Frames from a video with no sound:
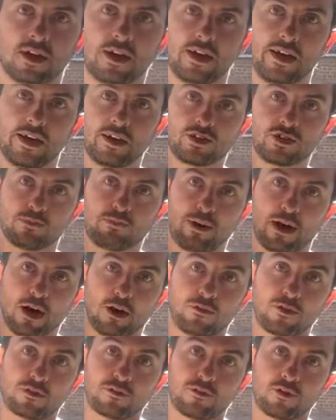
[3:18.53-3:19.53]
Here's your
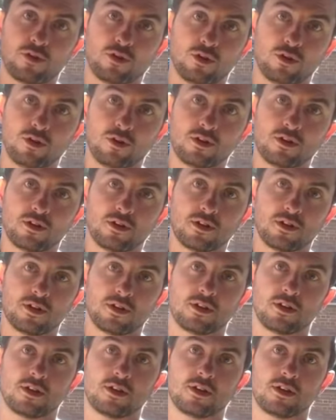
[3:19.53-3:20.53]
pelvic floor,
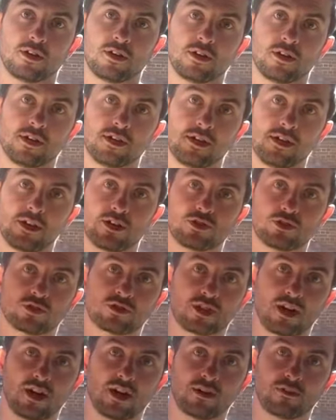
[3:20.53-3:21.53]
and here's your
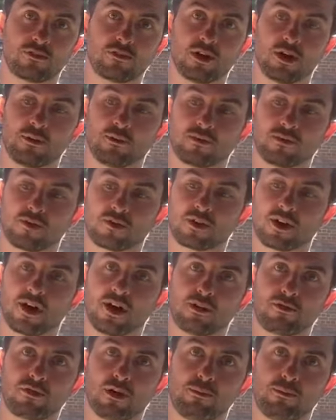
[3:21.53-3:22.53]
diaphragm. So your
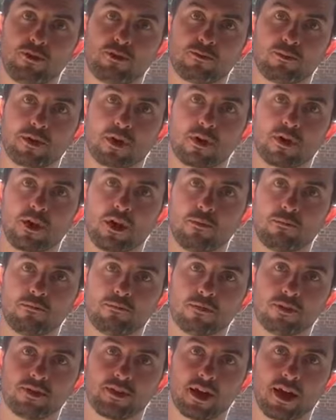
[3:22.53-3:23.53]
diaphragm needs to be going up
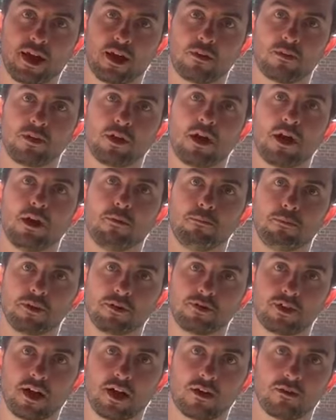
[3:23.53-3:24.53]
and
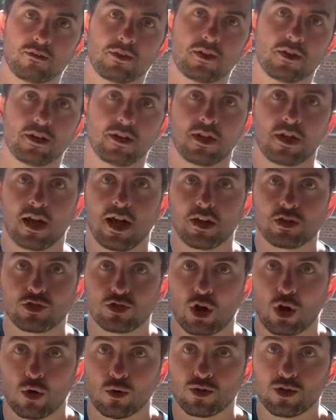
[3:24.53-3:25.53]
down as
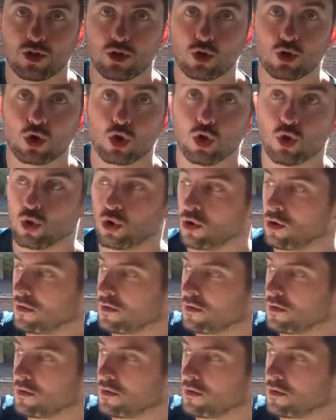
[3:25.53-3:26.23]
you're holding your core.